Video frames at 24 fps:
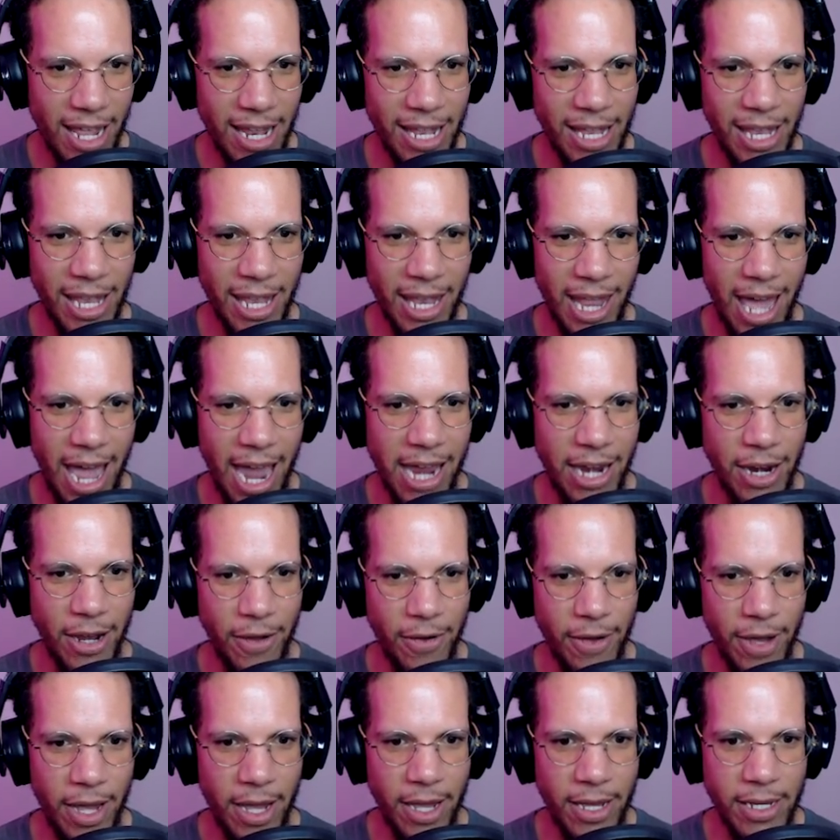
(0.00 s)
Lino,
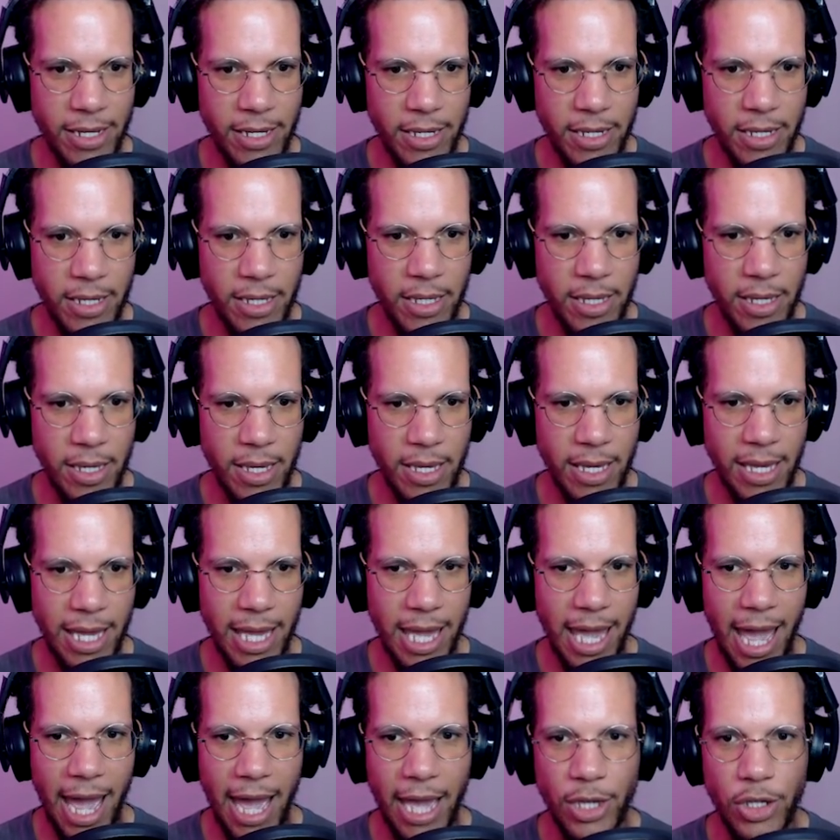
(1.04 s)
huh?
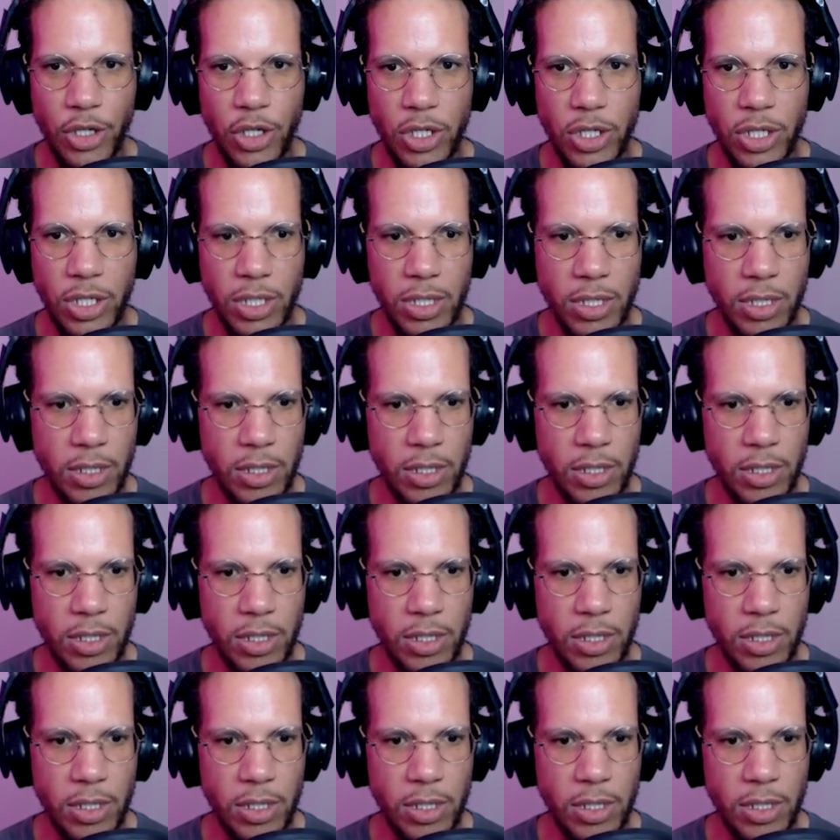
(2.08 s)
Cash.